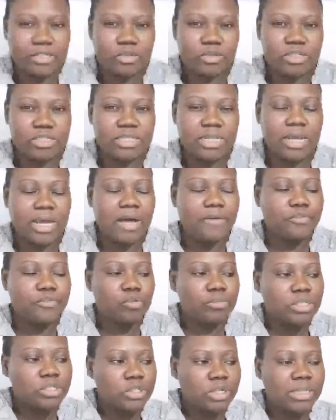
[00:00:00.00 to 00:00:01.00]
Do you guys
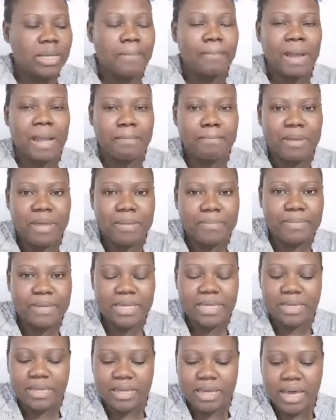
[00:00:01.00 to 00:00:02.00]
understand? I have to make sure that
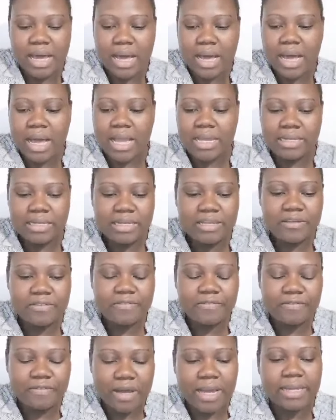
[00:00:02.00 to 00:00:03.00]
my baby,
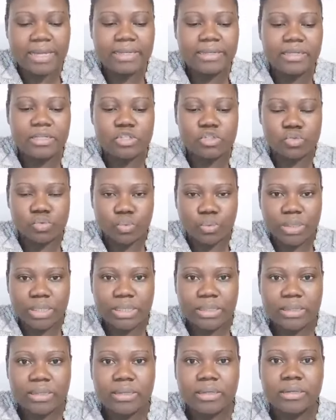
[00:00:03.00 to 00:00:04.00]
I leave her in the
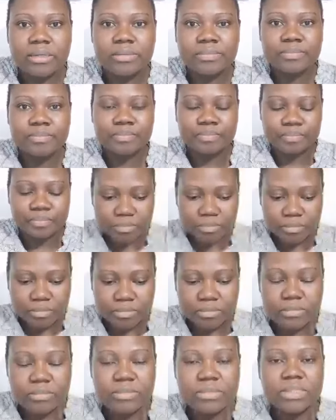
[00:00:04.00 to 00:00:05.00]
swing.
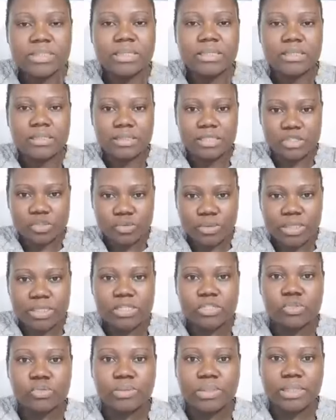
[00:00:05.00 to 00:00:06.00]
The
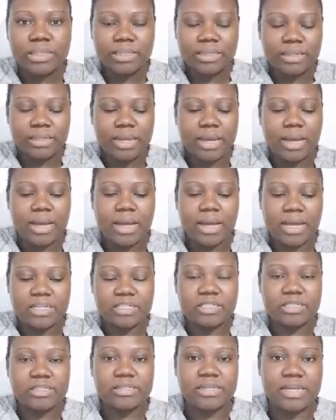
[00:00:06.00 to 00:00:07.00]
swing is swinging
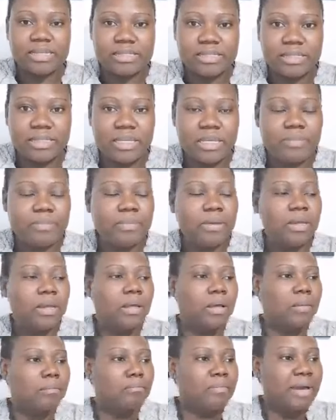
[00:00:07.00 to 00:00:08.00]
her and she's asleep.
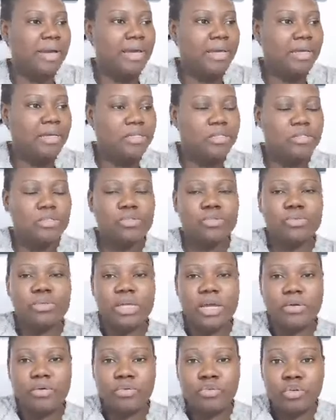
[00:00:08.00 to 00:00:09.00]
My
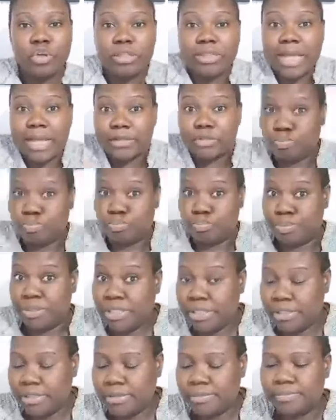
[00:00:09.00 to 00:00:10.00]
2-year-old daughter
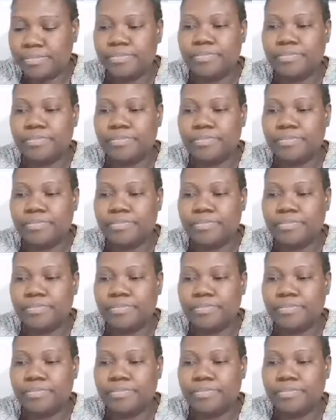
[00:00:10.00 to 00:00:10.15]
B,